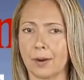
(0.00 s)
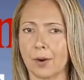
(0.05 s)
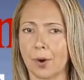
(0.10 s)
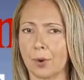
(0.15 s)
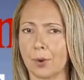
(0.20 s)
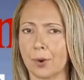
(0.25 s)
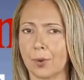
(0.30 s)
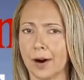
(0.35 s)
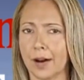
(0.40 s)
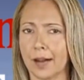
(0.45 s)

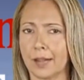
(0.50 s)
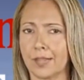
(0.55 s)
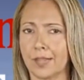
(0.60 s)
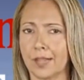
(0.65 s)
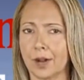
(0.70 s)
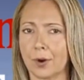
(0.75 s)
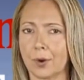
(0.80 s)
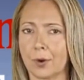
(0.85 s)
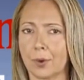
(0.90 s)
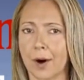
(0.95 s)
or creams,
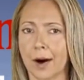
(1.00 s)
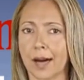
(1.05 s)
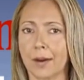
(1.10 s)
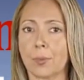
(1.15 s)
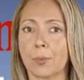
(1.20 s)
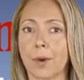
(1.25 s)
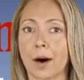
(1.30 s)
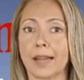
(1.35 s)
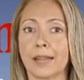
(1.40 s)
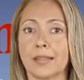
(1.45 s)
there are
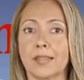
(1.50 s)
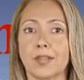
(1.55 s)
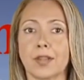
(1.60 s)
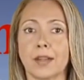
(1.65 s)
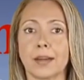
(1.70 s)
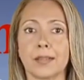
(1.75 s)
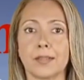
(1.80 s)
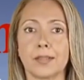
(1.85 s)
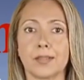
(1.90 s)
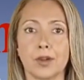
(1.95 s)
great ways to
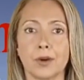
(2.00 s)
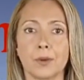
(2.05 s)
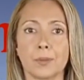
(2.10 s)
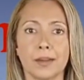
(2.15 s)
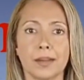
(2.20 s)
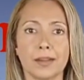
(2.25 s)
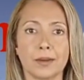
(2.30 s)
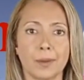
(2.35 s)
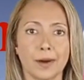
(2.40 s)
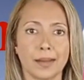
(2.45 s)
consume
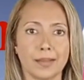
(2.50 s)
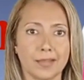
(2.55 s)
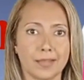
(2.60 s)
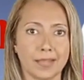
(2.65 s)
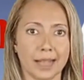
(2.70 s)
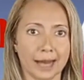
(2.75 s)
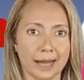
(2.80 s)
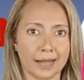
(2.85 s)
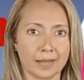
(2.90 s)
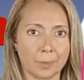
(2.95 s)
vitamin
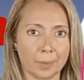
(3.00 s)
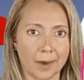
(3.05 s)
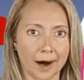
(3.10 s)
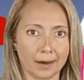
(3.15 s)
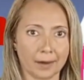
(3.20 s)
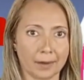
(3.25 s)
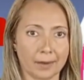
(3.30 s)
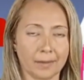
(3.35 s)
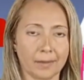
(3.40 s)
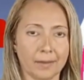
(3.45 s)
C as
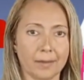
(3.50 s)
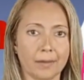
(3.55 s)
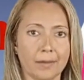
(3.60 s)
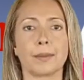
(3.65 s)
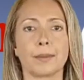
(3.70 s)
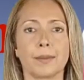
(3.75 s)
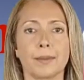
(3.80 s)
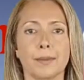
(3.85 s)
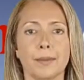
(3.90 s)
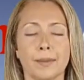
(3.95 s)
well.
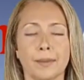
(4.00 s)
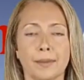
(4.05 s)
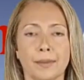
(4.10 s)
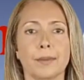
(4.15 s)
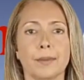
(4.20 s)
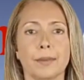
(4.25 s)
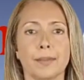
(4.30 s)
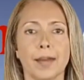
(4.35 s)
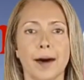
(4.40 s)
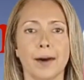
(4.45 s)

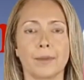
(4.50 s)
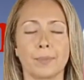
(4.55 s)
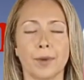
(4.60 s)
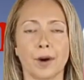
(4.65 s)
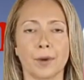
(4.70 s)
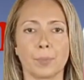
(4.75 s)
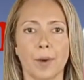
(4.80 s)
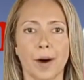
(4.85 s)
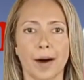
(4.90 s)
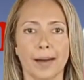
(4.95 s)

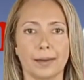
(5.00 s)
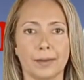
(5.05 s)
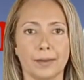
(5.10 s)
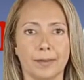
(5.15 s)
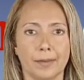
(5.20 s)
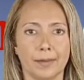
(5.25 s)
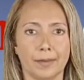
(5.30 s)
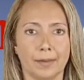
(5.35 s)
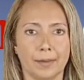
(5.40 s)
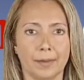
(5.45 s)
Number
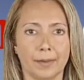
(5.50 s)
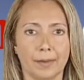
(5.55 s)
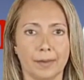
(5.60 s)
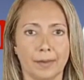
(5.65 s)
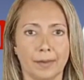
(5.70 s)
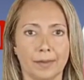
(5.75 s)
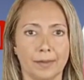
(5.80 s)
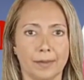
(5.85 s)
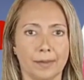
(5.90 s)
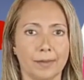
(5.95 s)

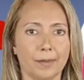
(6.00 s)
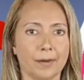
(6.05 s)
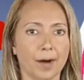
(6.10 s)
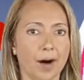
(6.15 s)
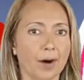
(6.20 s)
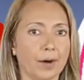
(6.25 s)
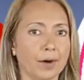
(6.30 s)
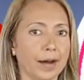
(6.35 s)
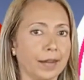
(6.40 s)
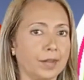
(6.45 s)
1.
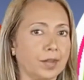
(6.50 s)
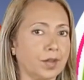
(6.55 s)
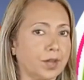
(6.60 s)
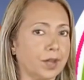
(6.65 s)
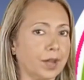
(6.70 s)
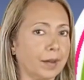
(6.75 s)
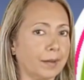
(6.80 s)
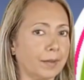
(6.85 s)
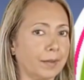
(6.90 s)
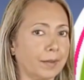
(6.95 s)

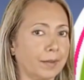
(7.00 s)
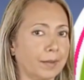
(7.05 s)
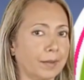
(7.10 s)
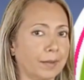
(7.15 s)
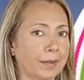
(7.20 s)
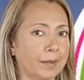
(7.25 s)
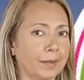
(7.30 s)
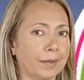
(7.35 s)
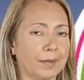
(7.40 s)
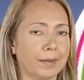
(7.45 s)
Orange.
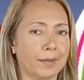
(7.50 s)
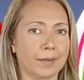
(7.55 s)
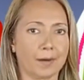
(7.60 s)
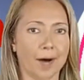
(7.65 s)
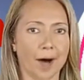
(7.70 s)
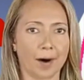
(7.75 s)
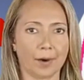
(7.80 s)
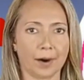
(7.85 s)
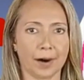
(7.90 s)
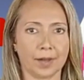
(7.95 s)

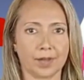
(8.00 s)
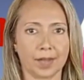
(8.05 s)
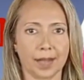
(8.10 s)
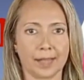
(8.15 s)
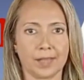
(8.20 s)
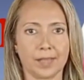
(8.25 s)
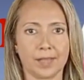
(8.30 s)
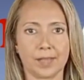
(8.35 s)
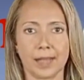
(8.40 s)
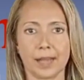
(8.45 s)
Orange
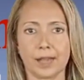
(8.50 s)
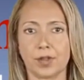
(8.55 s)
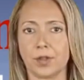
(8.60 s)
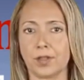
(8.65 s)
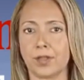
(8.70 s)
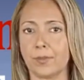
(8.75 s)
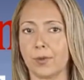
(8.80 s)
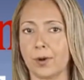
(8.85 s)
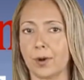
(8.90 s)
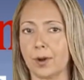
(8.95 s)
is a
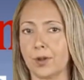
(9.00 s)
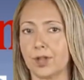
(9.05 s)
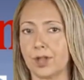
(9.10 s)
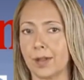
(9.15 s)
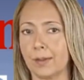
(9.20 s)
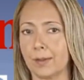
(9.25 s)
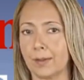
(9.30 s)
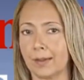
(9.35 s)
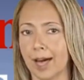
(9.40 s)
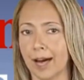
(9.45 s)
citrus fruit
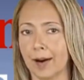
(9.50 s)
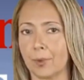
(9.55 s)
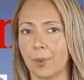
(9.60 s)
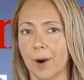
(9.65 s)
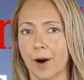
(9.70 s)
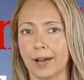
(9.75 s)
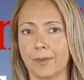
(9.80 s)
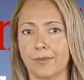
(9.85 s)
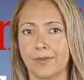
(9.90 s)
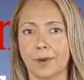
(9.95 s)
and
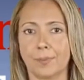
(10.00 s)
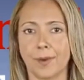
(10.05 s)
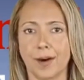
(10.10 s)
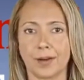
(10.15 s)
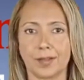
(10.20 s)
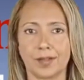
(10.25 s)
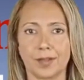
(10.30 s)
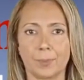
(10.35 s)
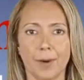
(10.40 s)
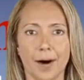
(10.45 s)
one of the
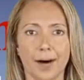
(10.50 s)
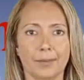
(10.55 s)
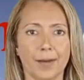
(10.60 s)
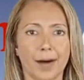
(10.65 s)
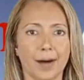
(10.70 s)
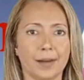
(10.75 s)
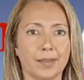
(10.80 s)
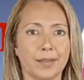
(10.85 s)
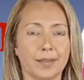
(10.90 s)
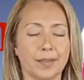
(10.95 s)
most
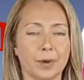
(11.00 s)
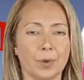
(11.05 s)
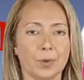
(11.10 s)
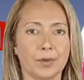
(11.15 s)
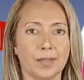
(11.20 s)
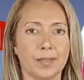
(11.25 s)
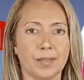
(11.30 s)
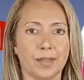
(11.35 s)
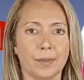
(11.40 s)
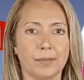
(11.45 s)
well-known
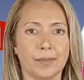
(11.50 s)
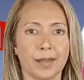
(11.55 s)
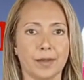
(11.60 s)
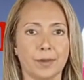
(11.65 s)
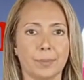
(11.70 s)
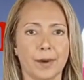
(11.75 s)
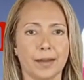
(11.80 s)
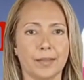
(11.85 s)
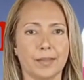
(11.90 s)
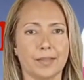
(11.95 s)
sources of
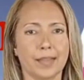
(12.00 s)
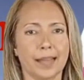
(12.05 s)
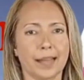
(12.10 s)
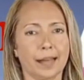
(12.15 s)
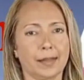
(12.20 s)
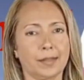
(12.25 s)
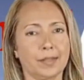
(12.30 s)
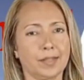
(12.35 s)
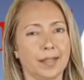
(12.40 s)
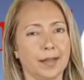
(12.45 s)
vitamin C.
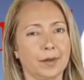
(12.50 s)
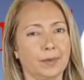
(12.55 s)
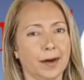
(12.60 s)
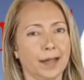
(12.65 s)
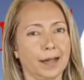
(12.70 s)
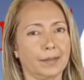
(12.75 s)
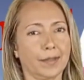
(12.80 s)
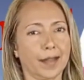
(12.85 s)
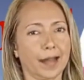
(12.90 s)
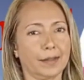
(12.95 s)

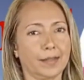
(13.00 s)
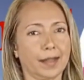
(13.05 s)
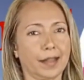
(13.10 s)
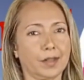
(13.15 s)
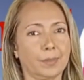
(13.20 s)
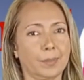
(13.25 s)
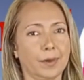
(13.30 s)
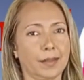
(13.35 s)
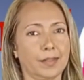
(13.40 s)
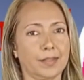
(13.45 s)
Considering that
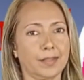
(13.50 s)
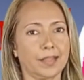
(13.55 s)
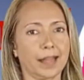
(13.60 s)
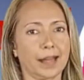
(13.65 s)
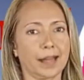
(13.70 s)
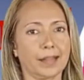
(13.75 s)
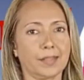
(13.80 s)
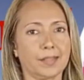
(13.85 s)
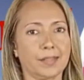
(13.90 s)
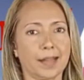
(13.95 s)
vitamin
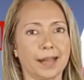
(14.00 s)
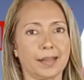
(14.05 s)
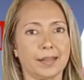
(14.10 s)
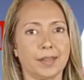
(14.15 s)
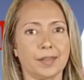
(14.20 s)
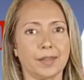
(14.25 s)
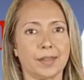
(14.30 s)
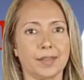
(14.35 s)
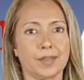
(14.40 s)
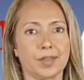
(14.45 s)
C is
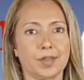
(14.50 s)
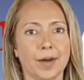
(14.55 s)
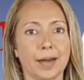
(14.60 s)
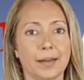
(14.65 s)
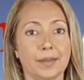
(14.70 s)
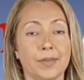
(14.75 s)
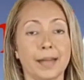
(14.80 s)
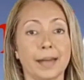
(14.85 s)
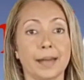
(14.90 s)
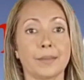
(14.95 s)
needed for
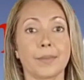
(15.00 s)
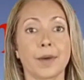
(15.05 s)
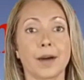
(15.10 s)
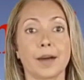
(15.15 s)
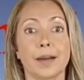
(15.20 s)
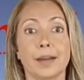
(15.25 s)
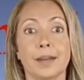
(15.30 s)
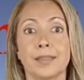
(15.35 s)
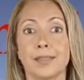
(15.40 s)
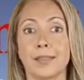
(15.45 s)
strengthening
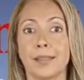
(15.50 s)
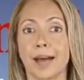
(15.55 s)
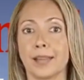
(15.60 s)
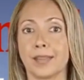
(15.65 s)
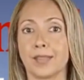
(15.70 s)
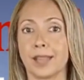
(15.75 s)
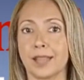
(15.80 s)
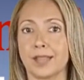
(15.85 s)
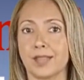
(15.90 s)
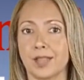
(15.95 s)
bones
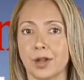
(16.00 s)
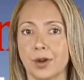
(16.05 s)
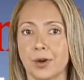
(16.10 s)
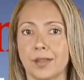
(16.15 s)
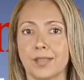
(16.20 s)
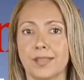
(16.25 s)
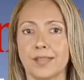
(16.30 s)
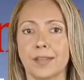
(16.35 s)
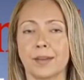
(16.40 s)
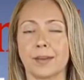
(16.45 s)
and
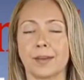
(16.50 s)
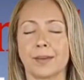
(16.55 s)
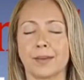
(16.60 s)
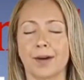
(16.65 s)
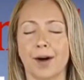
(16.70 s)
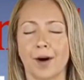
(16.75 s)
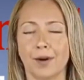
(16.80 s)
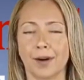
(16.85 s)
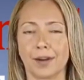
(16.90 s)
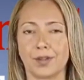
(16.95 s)
tissues,
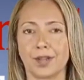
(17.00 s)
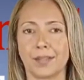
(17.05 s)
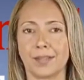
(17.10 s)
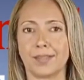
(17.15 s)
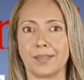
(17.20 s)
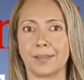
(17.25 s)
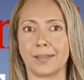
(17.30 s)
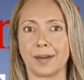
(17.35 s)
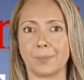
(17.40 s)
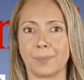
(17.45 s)

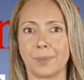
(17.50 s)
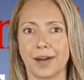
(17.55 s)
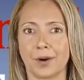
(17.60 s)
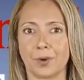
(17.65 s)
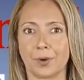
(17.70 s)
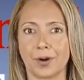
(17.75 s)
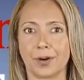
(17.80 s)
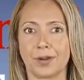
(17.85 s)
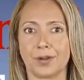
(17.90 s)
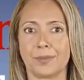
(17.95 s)
oranges could be
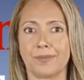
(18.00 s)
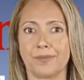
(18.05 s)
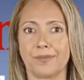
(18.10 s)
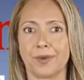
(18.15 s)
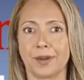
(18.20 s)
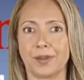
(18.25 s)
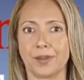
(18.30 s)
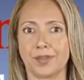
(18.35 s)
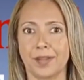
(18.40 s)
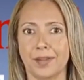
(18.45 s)
your go-to
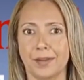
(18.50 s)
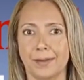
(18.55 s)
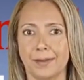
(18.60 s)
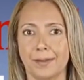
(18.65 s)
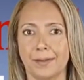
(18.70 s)
fruit.